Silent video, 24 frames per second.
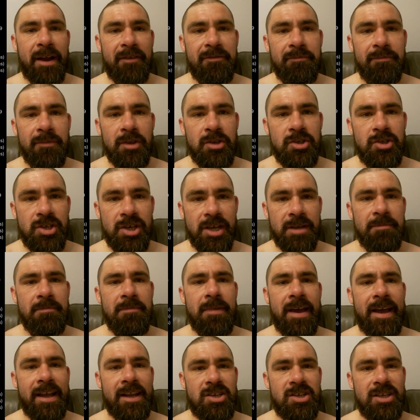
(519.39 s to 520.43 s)
From the
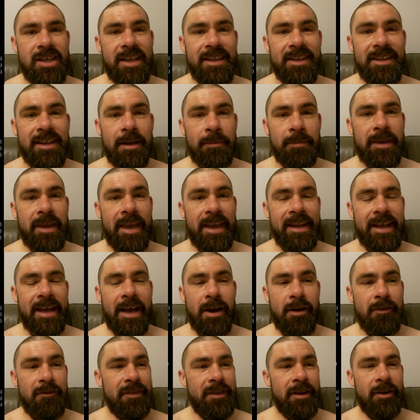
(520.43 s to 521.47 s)
gym, actually ended up getting
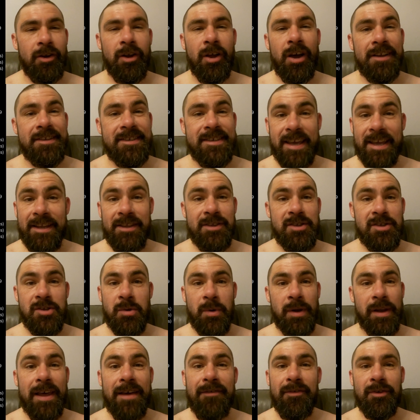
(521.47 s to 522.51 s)
out of there at like 10
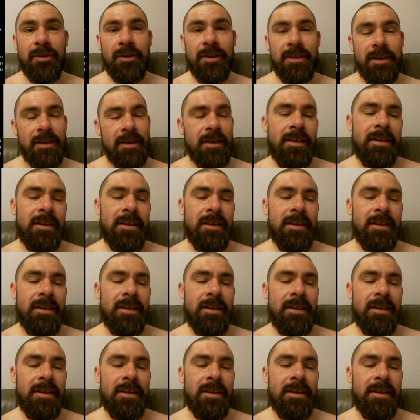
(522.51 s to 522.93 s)
to 11.